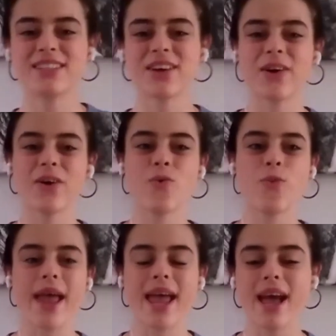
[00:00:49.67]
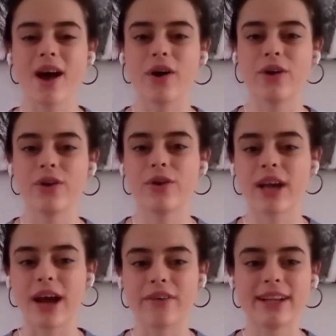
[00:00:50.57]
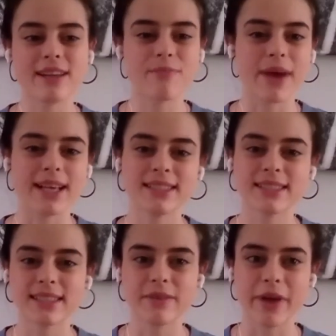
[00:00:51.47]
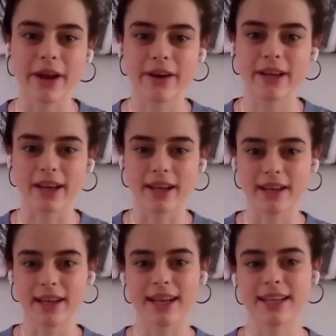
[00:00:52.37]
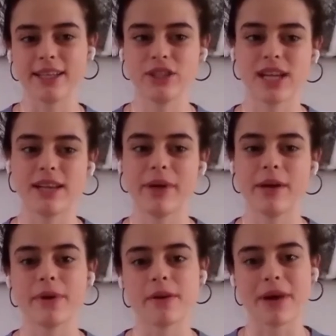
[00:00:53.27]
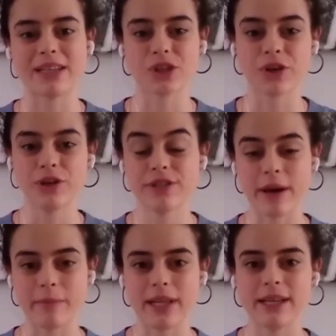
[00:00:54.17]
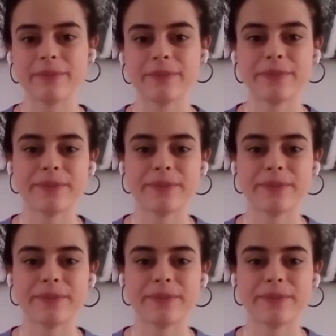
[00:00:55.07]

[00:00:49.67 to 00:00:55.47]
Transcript: So where are you currently based in America, and can you tell me a bit about your host family?